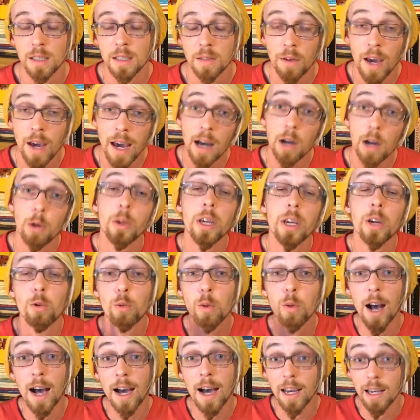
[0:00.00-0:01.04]
of how we
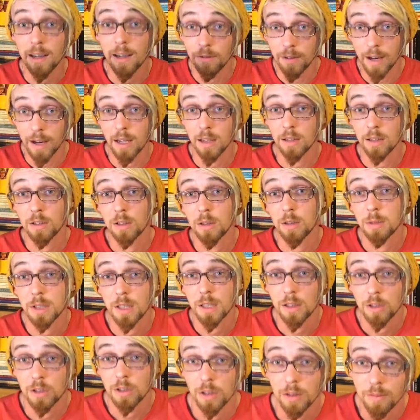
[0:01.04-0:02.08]
arrive at
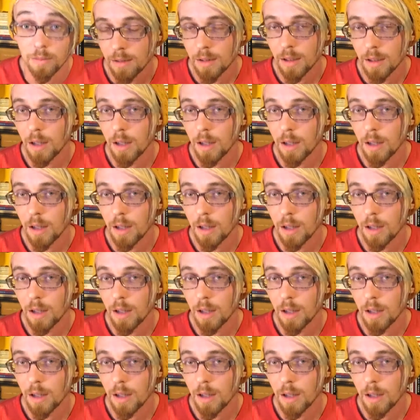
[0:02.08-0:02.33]
interpretation.